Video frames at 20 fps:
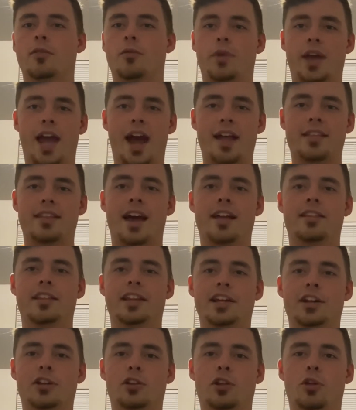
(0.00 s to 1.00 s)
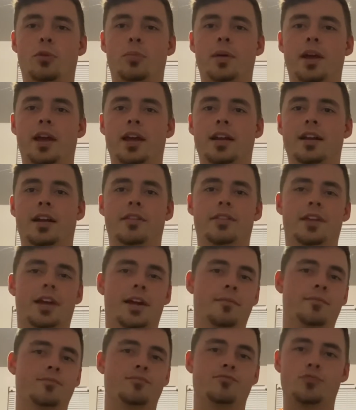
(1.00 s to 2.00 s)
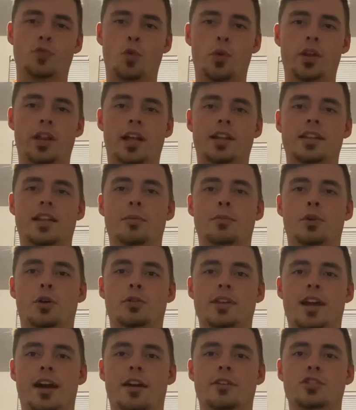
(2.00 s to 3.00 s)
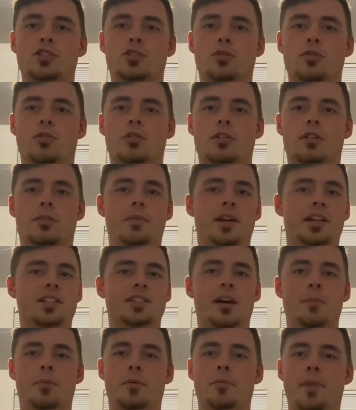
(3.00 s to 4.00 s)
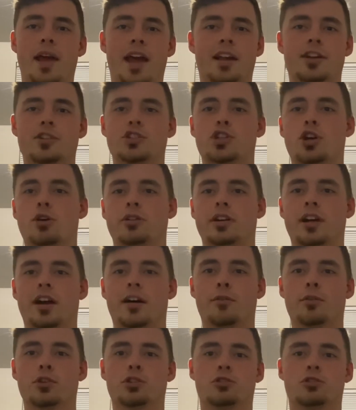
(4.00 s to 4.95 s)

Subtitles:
we had that lead a little bit, and then we let them go down and score, mix up a man in zone coverage.